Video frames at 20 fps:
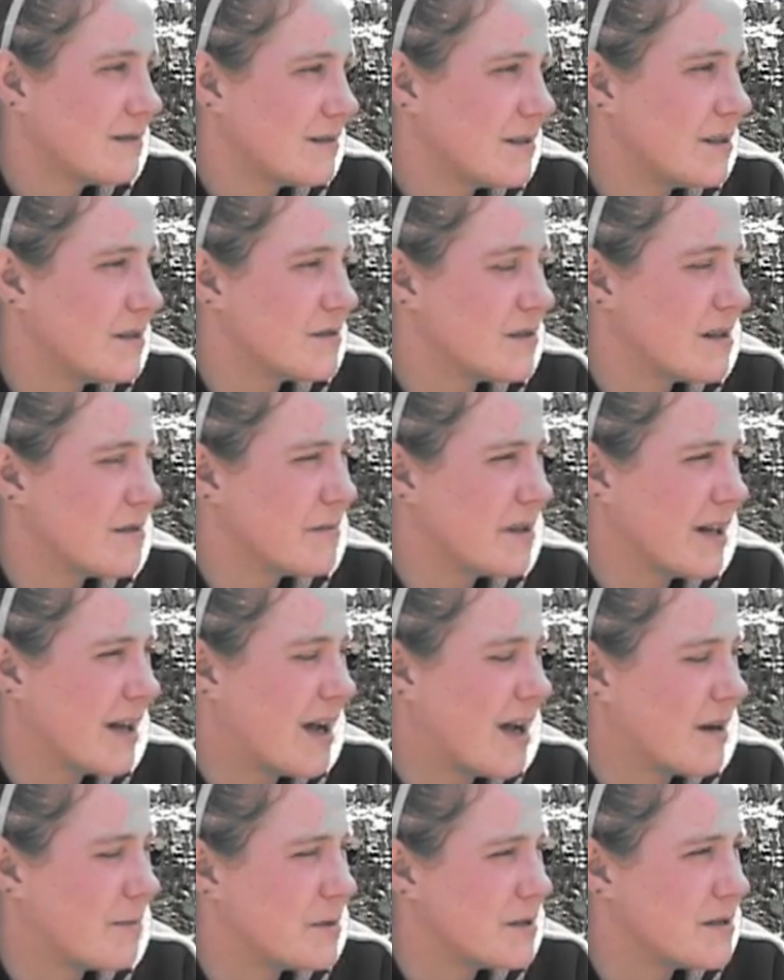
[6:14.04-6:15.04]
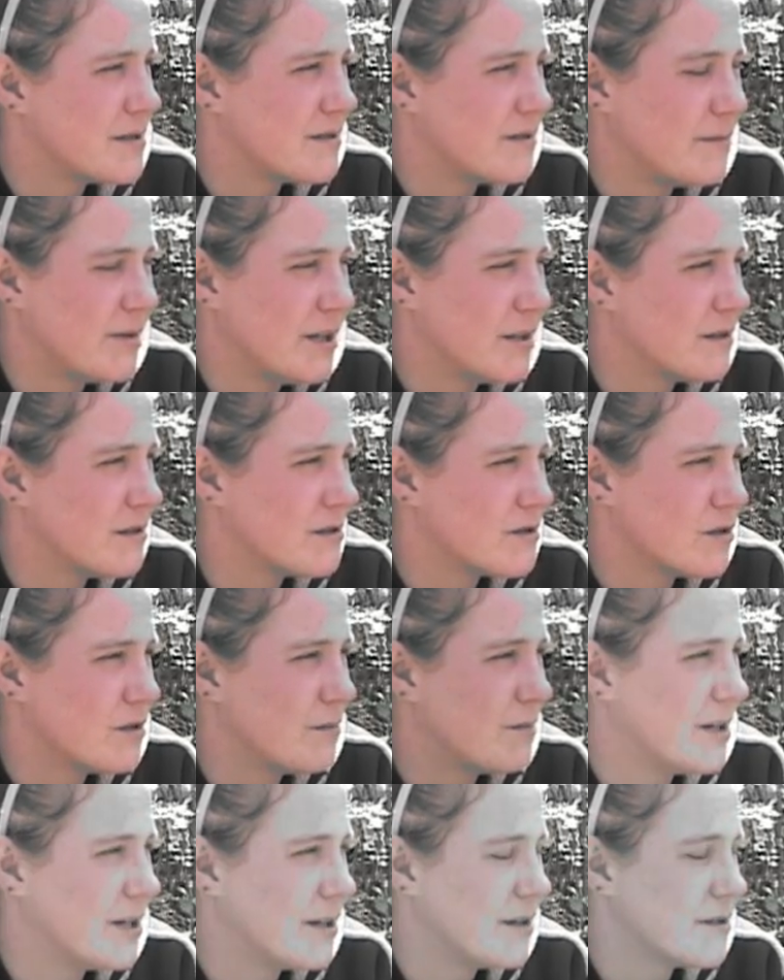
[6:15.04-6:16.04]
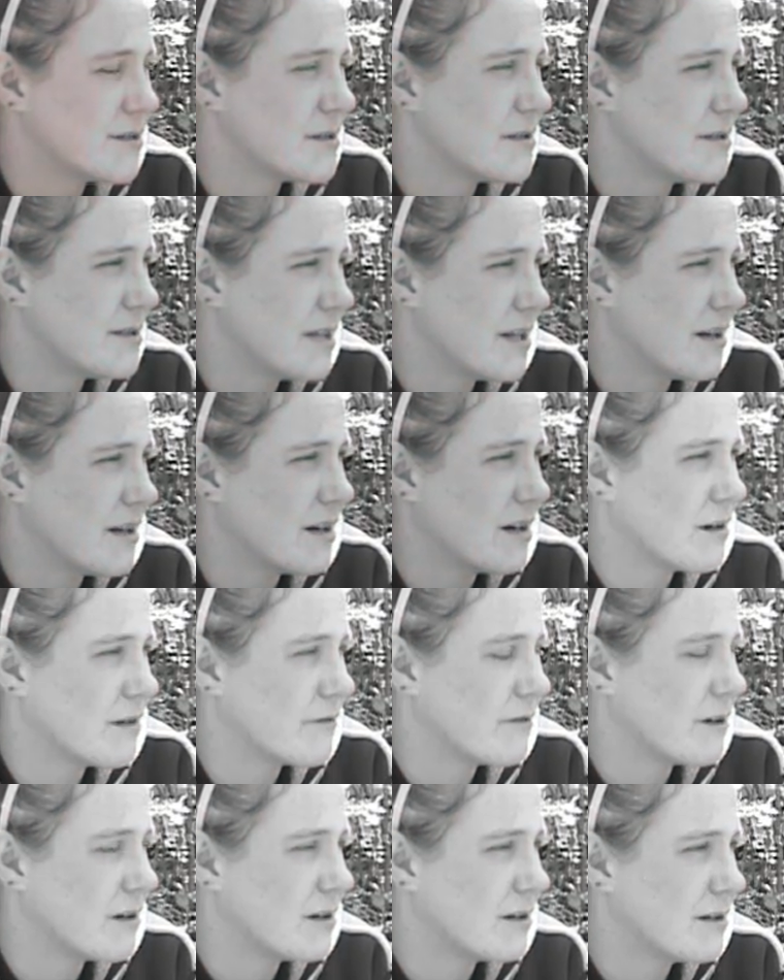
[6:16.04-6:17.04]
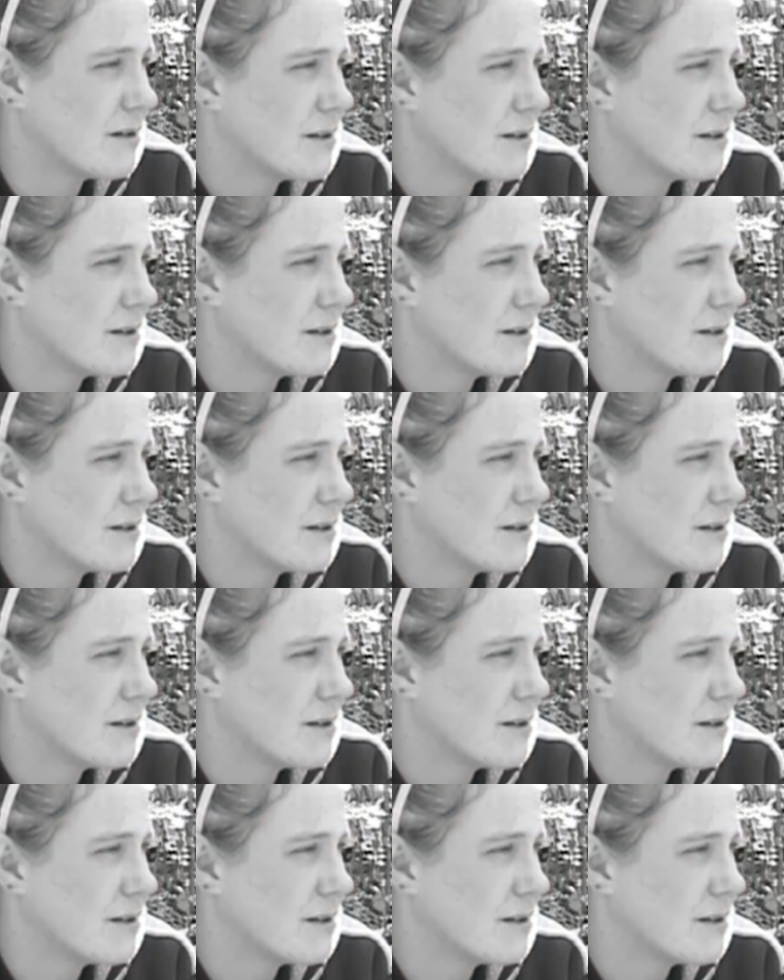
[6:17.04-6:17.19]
If something happens to me, there's nobody else to take care of her.